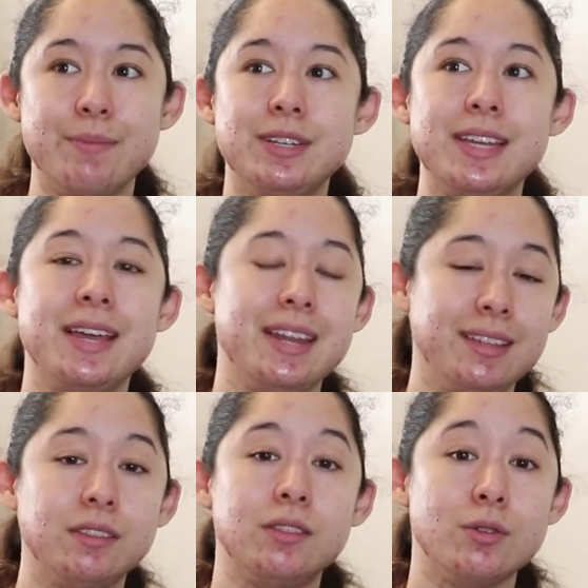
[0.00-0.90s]

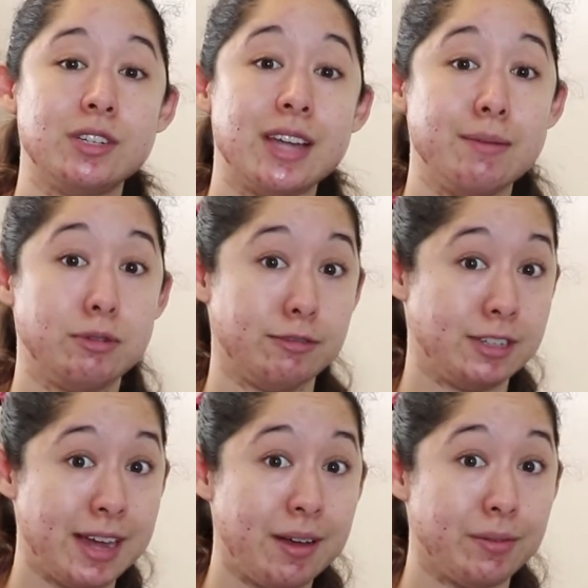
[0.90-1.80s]
imitating those types of
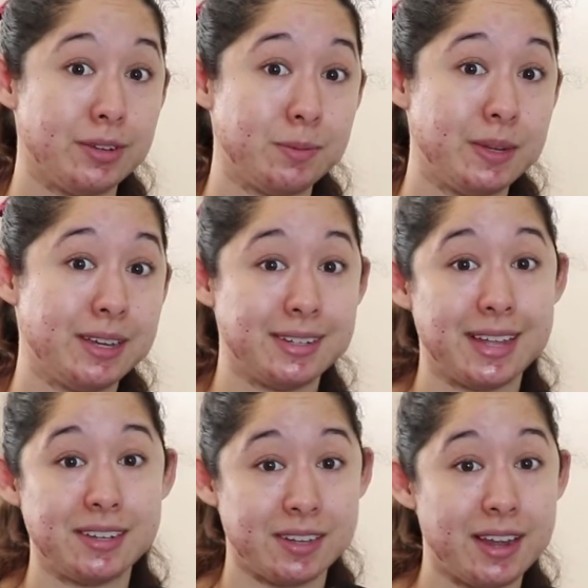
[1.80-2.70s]
sounds, because
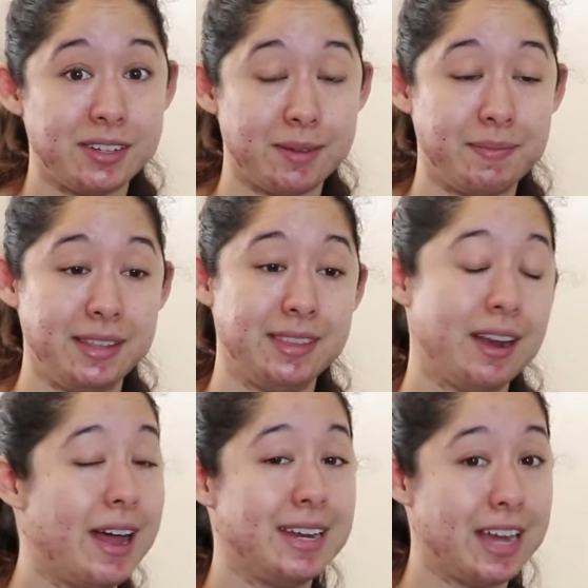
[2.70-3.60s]
that's not something
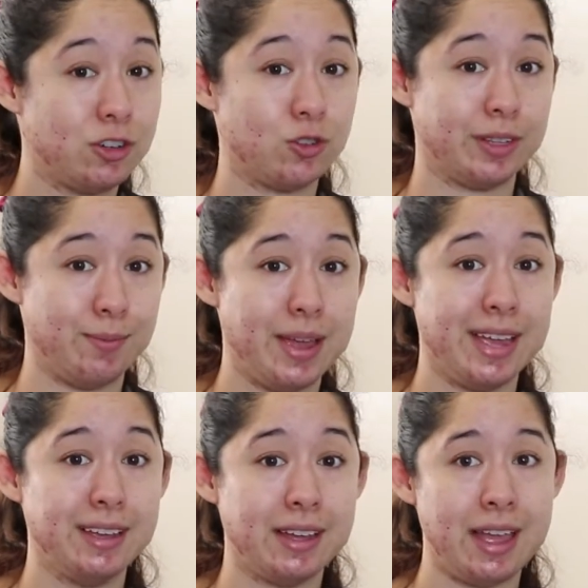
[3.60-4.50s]
that I naturally
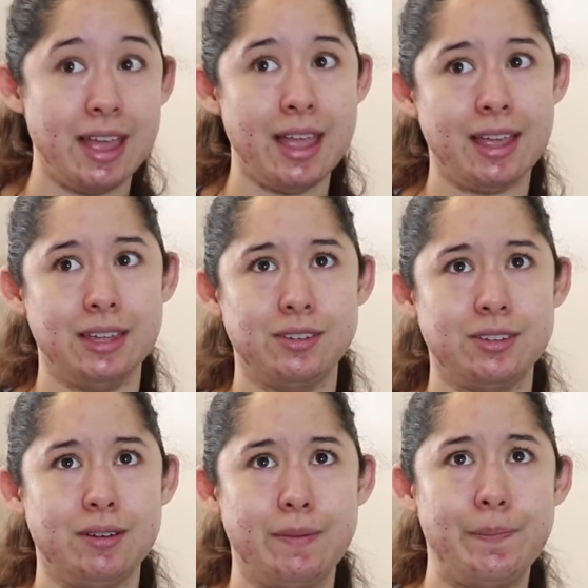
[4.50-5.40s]
make. And
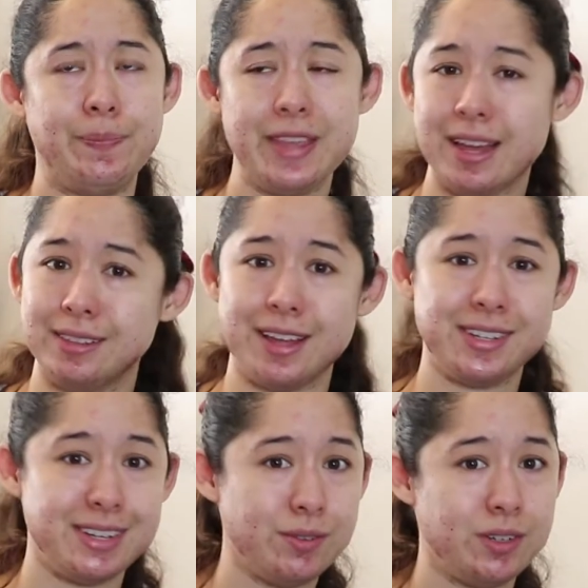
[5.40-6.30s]
so, yeah,
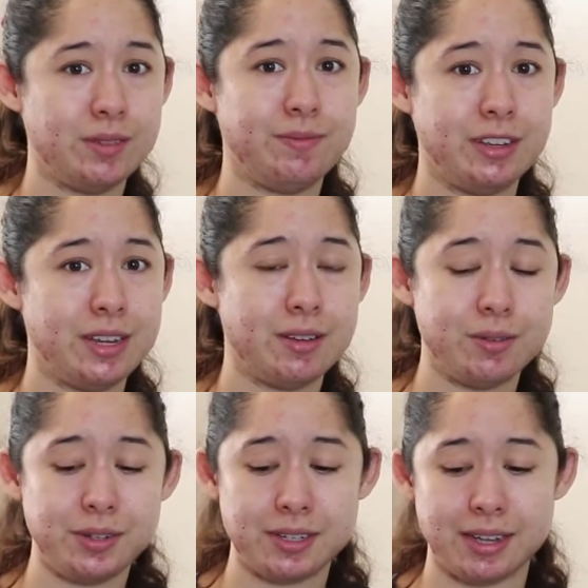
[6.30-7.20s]
lots of YouTube
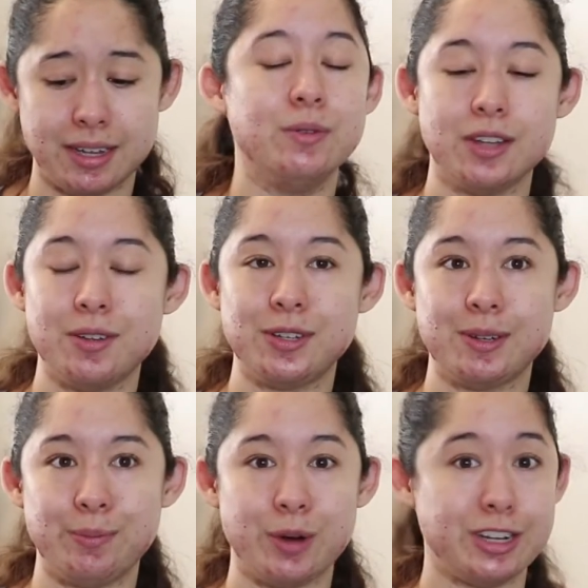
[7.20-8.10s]
videos. I was
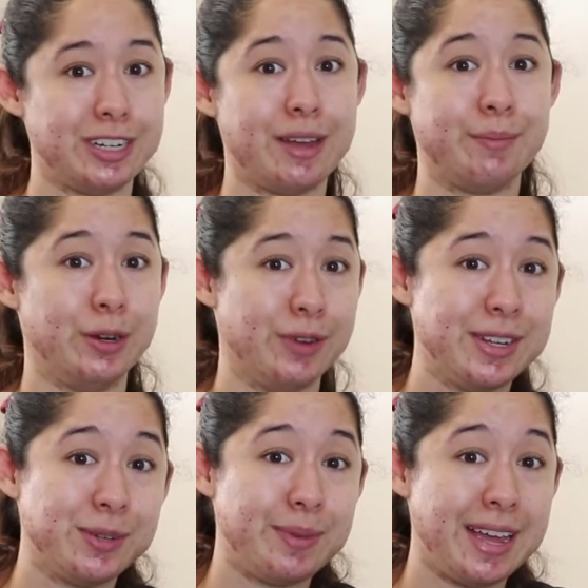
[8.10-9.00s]
also brushing up my
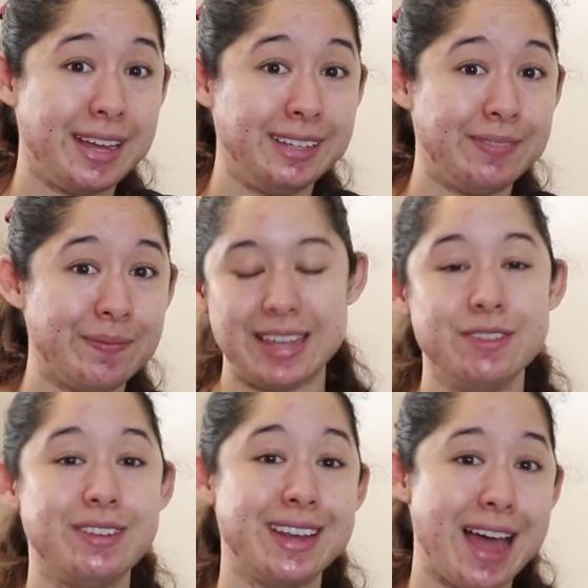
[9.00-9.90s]
resume, and
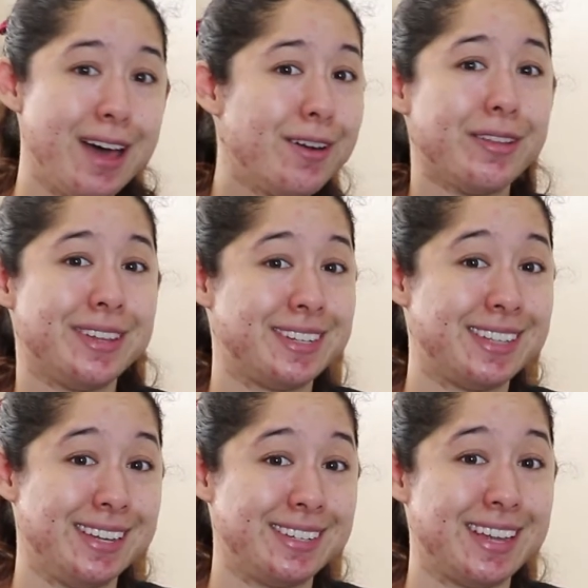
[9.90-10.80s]
you can add all these
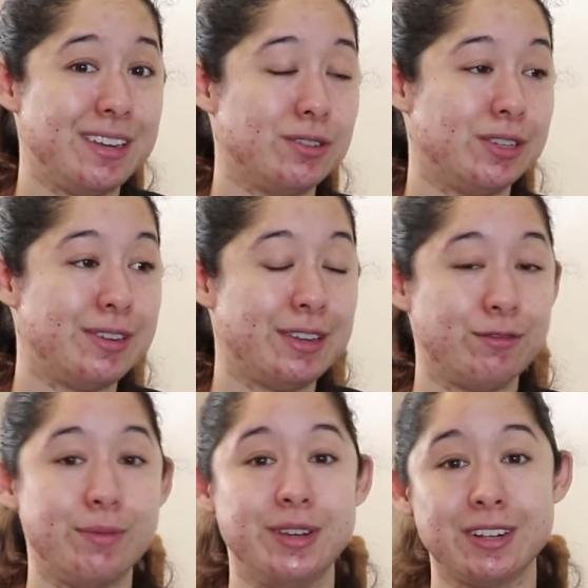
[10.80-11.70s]
things that you're learning
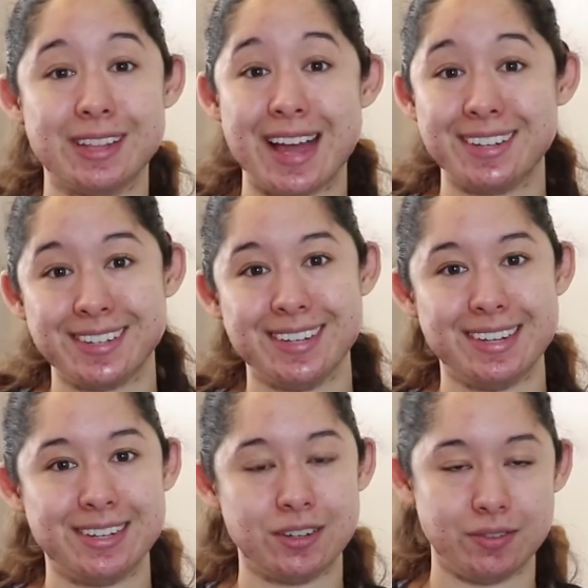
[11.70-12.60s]
from your
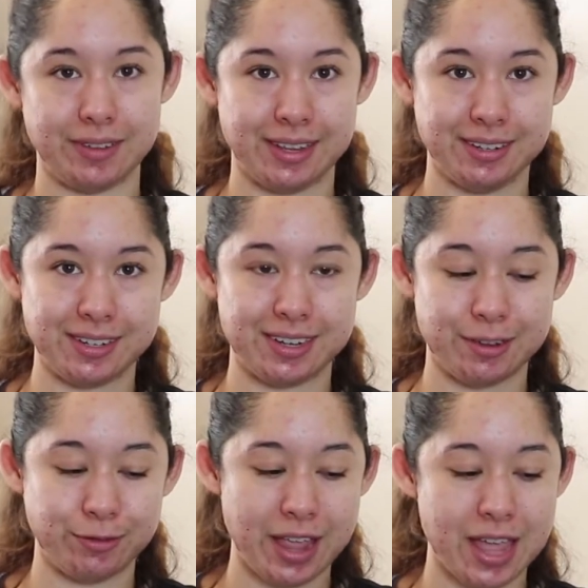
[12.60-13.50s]
classes and
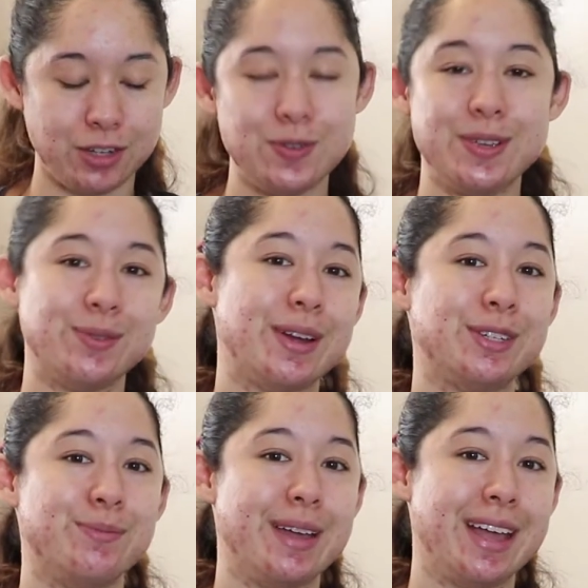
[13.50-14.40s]
stuff to your
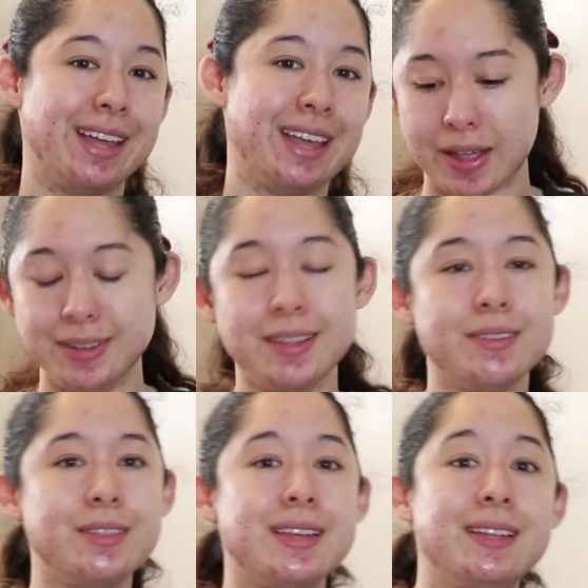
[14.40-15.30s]
resume.
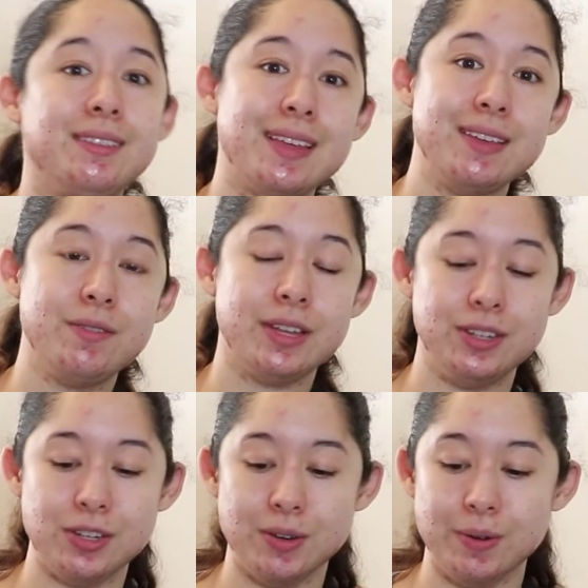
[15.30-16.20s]
Another thing that you
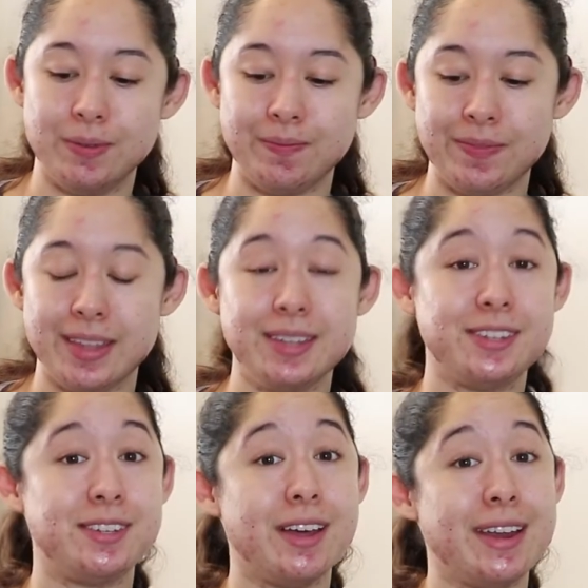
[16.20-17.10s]
can do
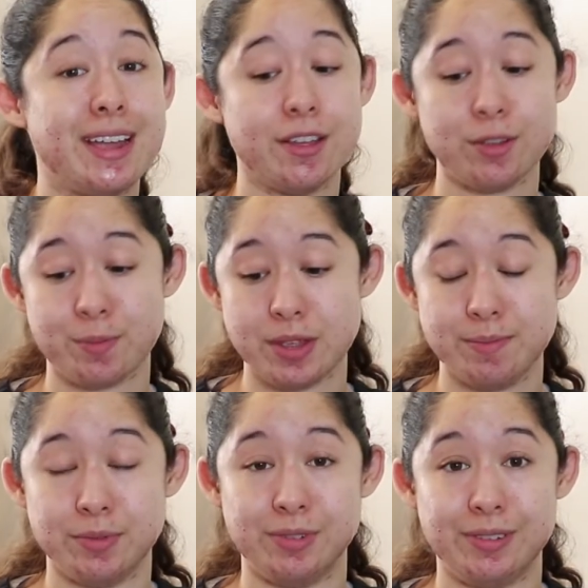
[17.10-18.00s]
is study other
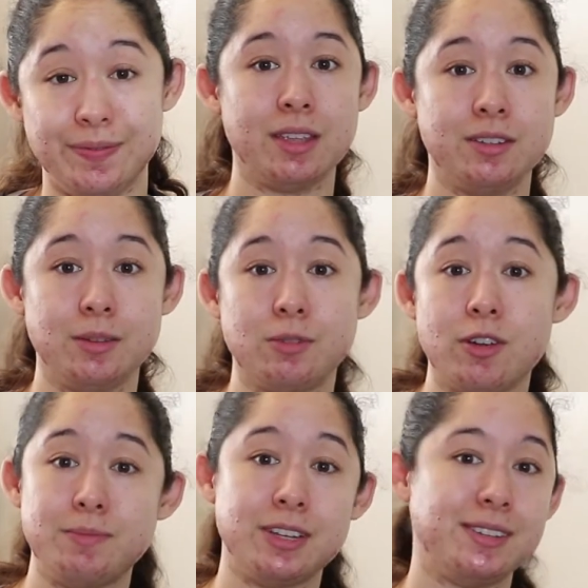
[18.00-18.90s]
people.
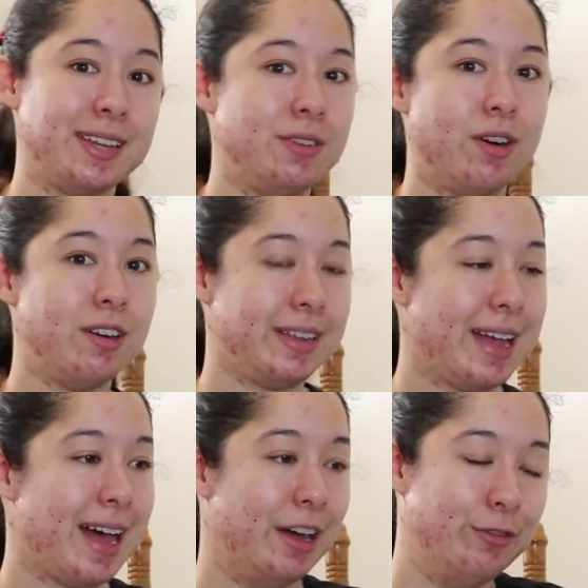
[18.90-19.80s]
Subscriptions that you already
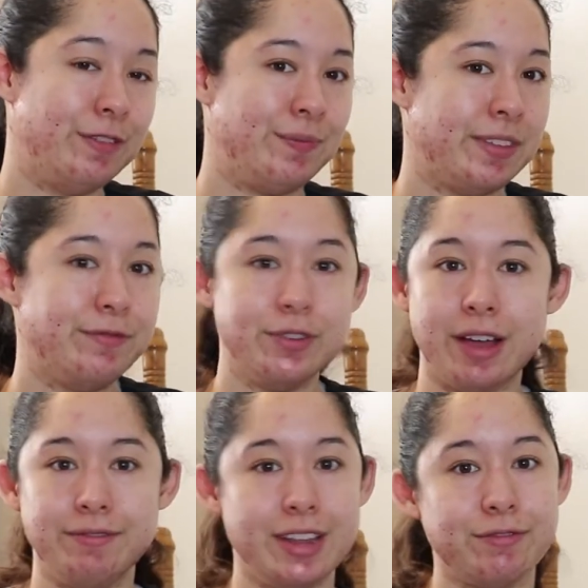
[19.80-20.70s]
have. If you
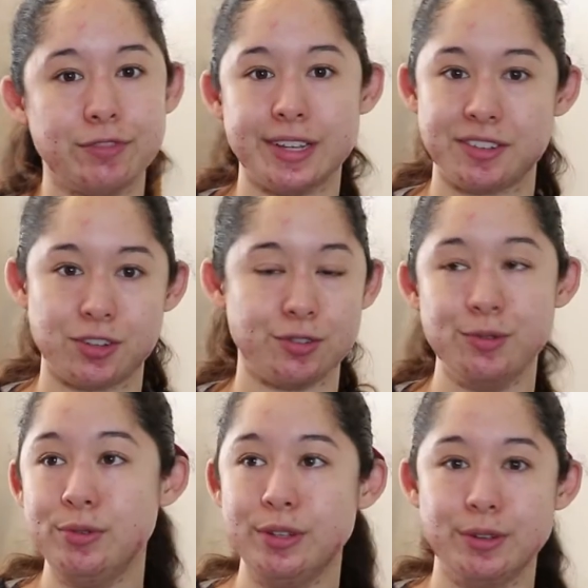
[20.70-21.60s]
have Netflix or
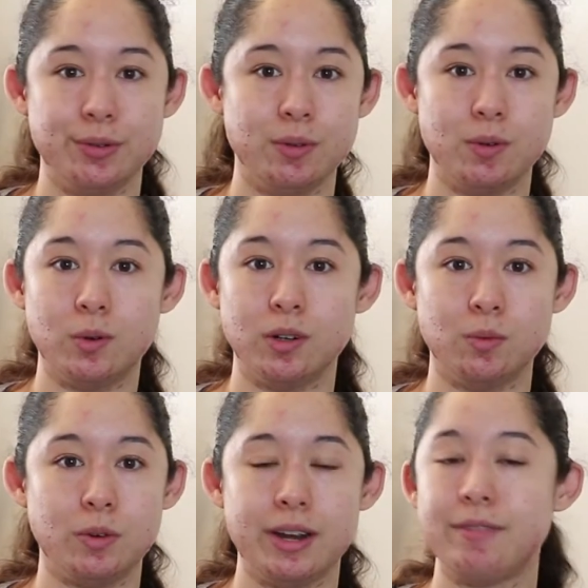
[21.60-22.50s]
Hulu
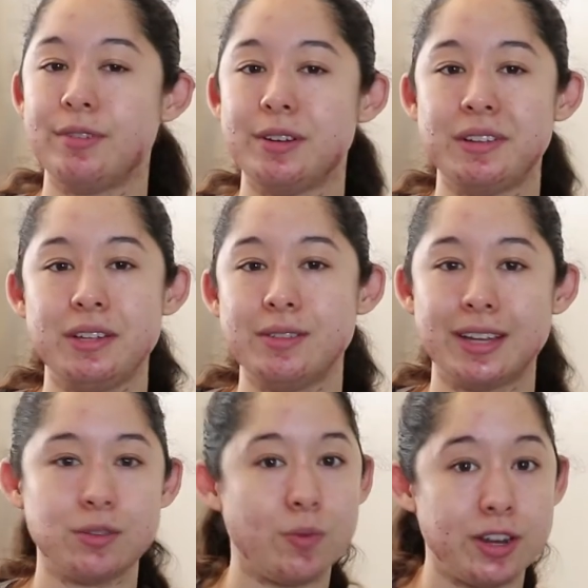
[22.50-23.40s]
or whatever you
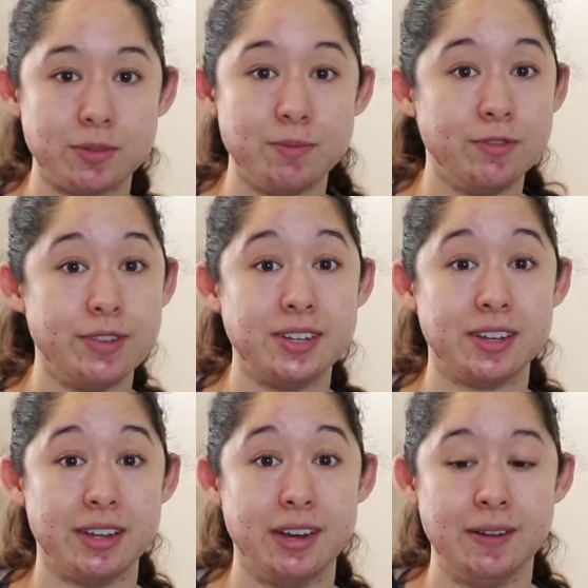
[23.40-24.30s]
like to watch movies
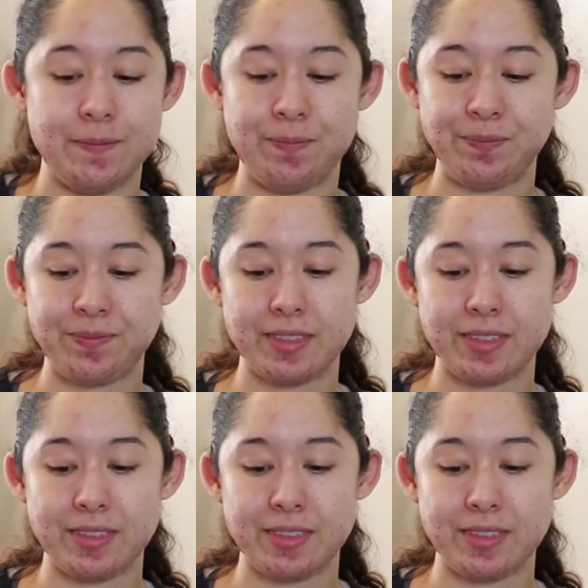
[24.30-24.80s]
on,